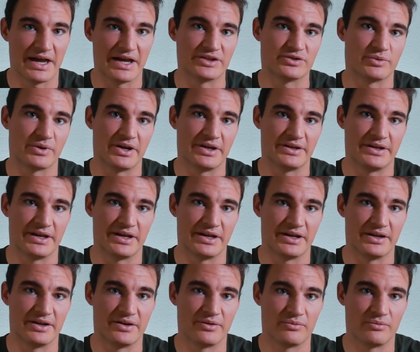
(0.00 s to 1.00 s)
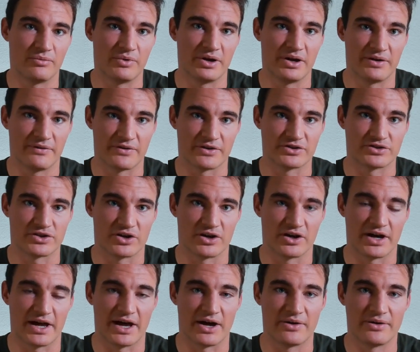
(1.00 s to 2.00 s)
as what it did when it first
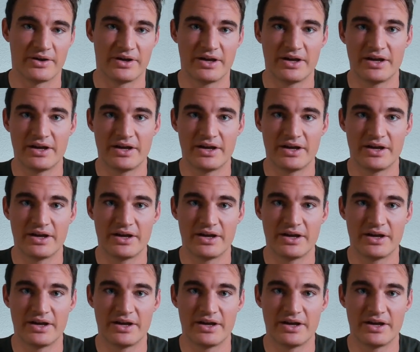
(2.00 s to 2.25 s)
started out.